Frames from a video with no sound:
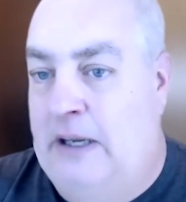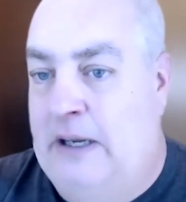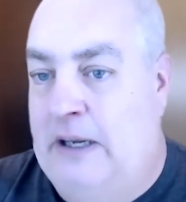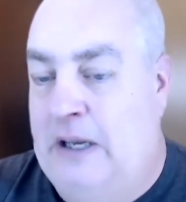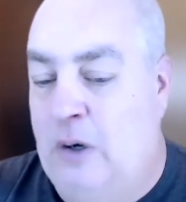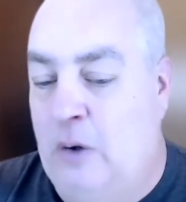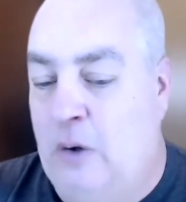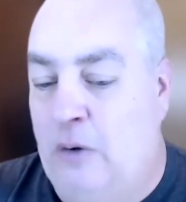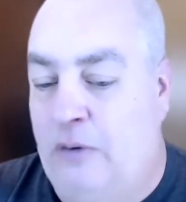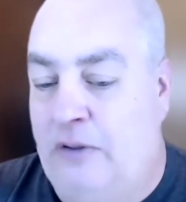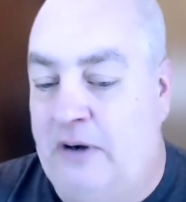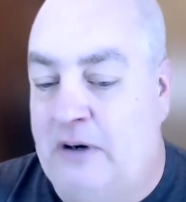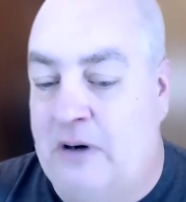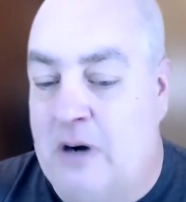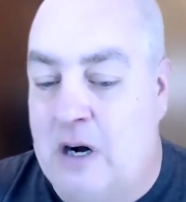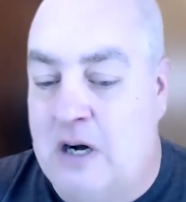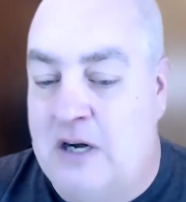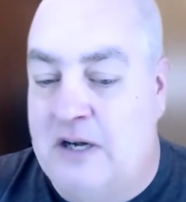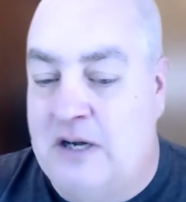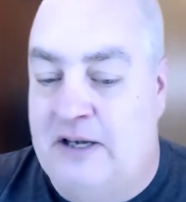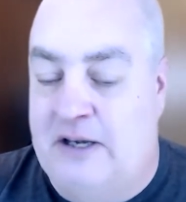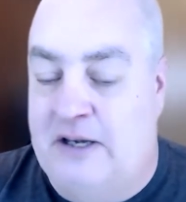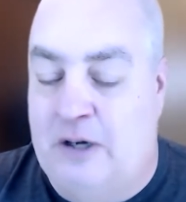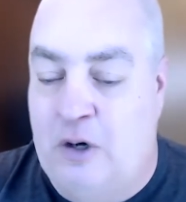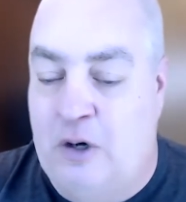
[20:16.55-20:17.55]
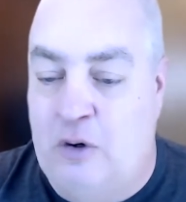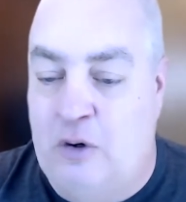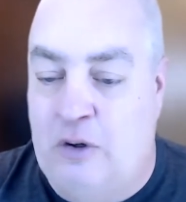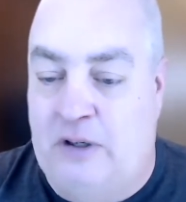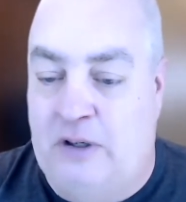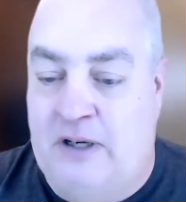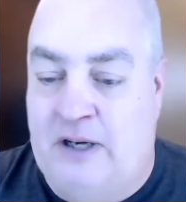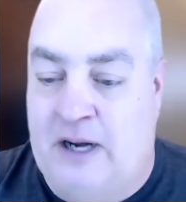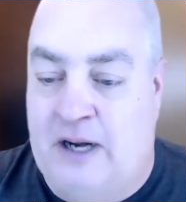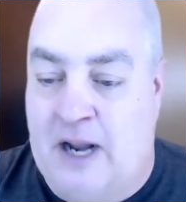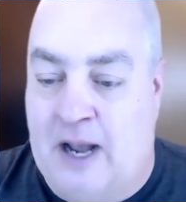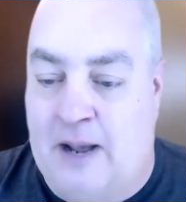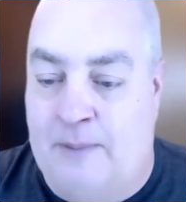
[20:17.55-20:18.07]
There are
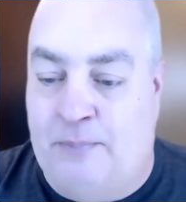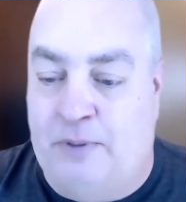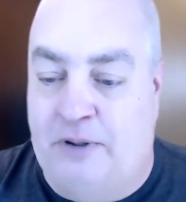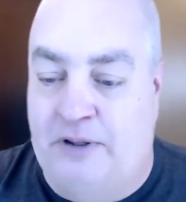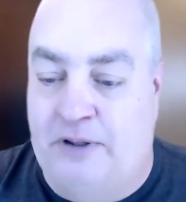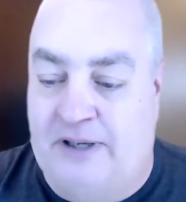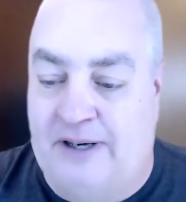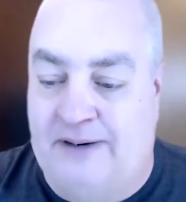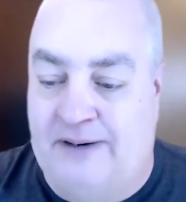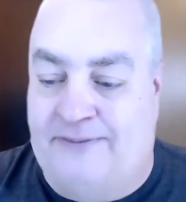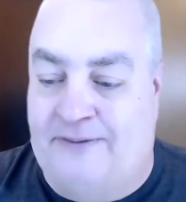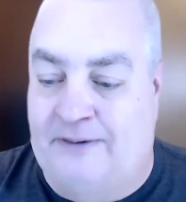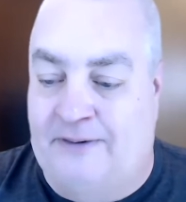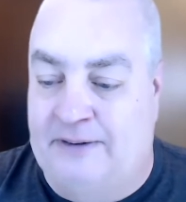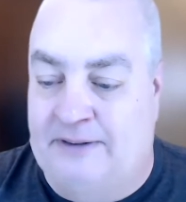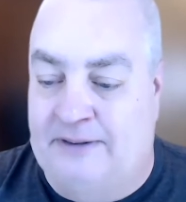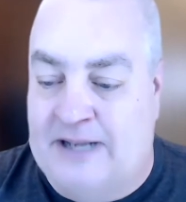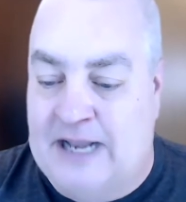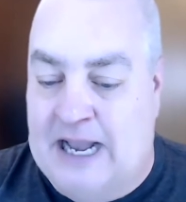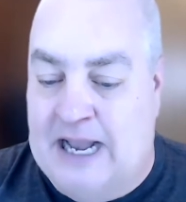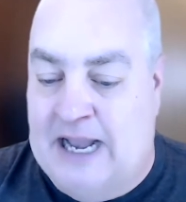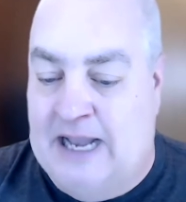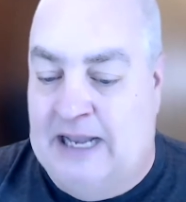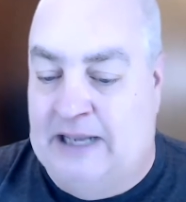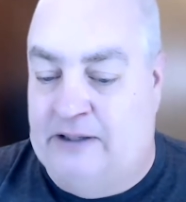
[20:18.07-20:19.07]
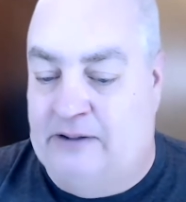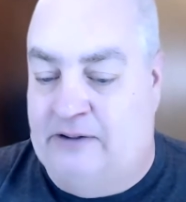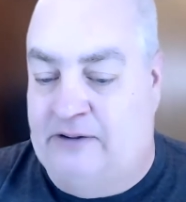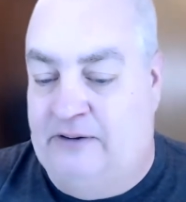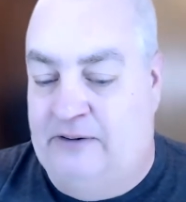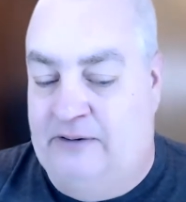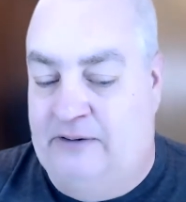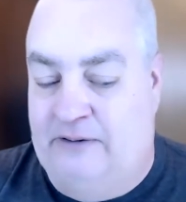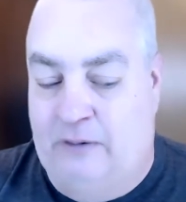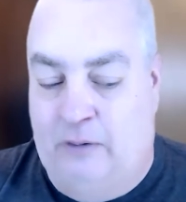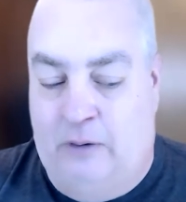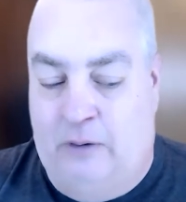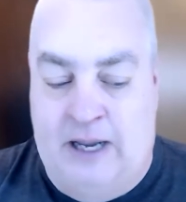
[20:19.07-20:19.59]
couple different
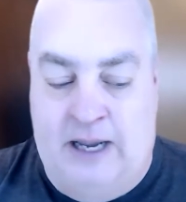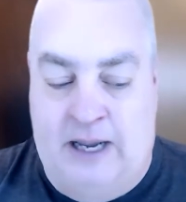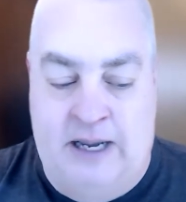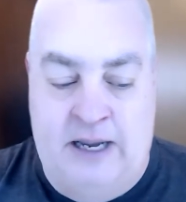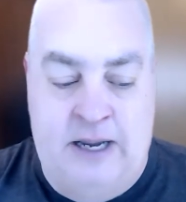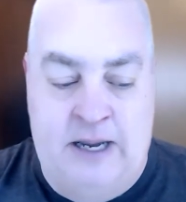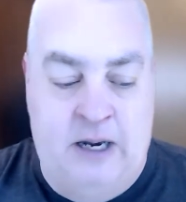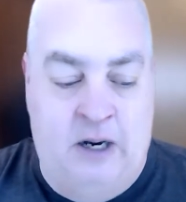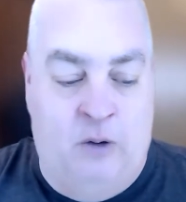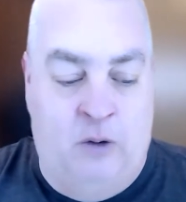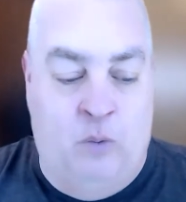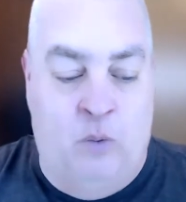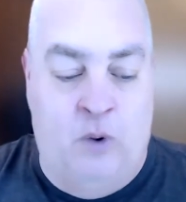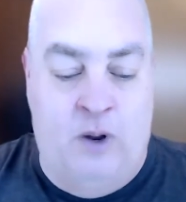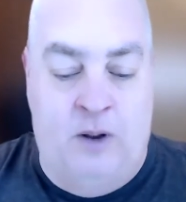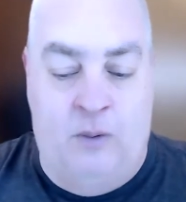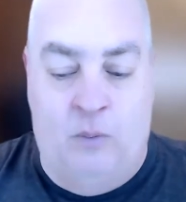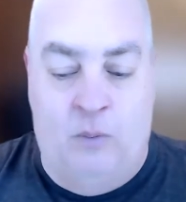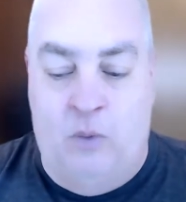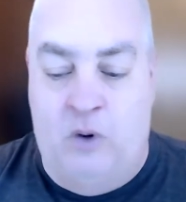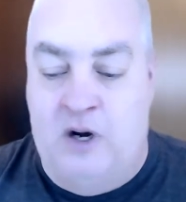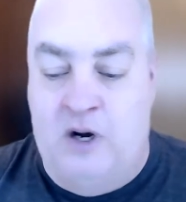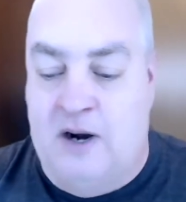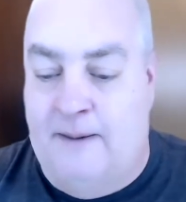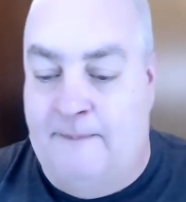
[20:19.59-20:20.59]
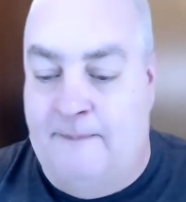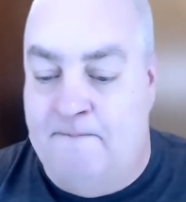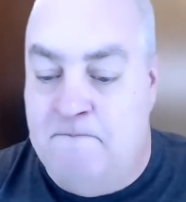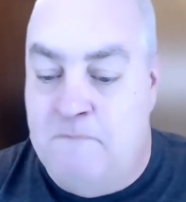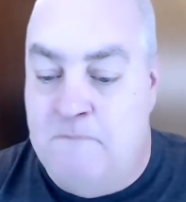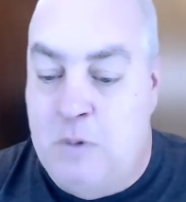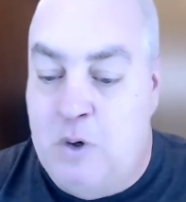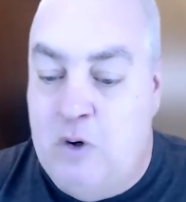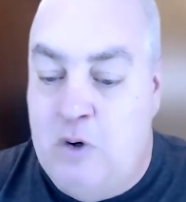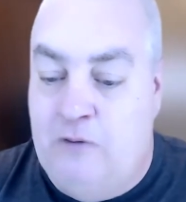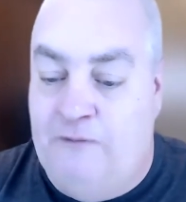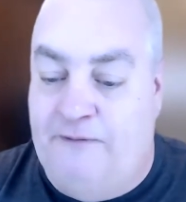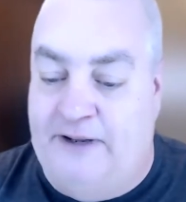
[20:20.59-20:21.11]
tasks, okay, here when we are
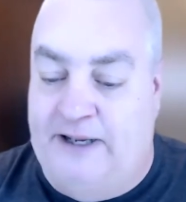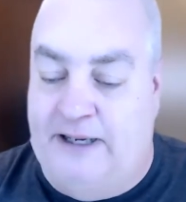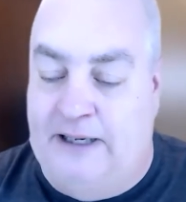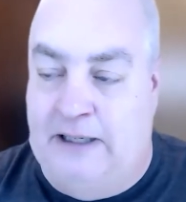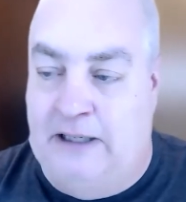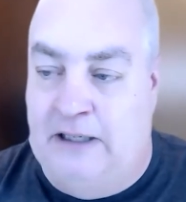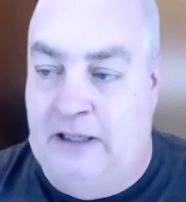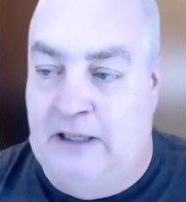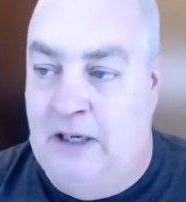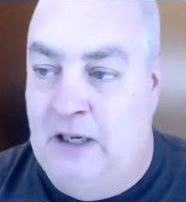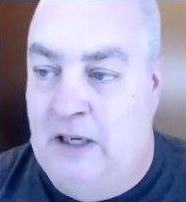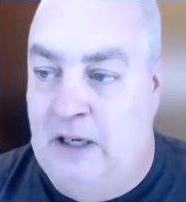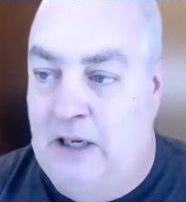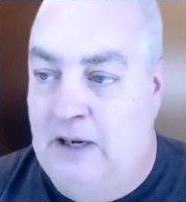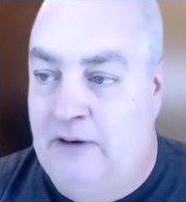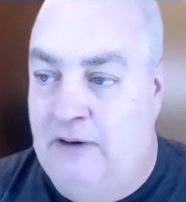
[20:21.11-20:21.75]
moving